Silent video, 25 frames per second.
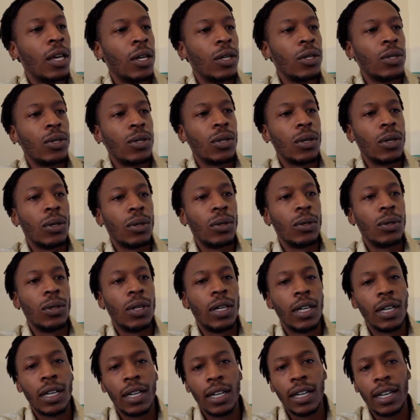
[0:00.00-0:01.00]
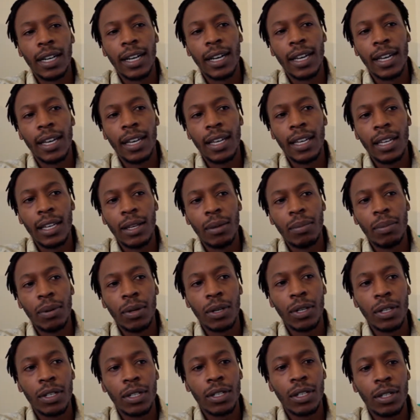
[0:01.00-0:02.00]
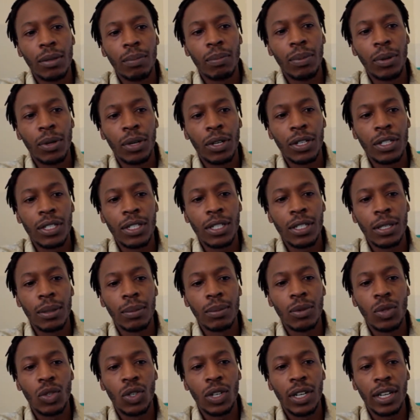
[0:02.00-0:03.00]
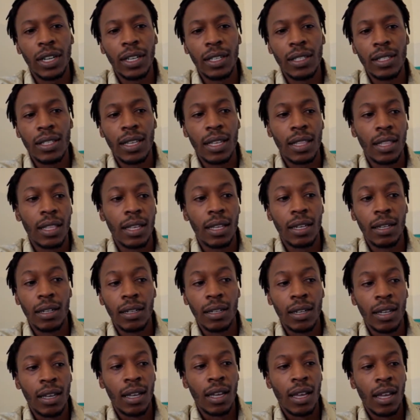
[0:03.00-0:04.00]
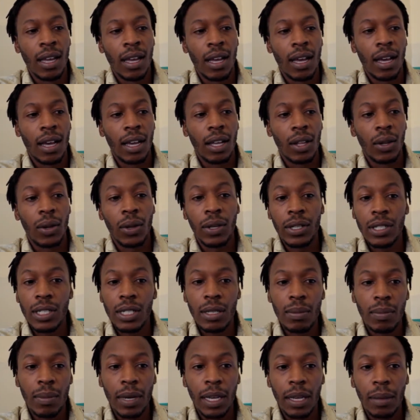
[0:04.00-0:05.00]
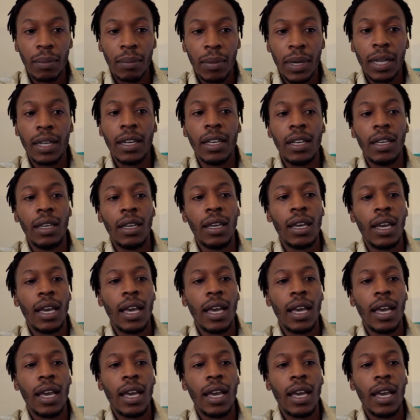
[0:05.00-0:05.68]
So I put on some trades, and then I lost my money,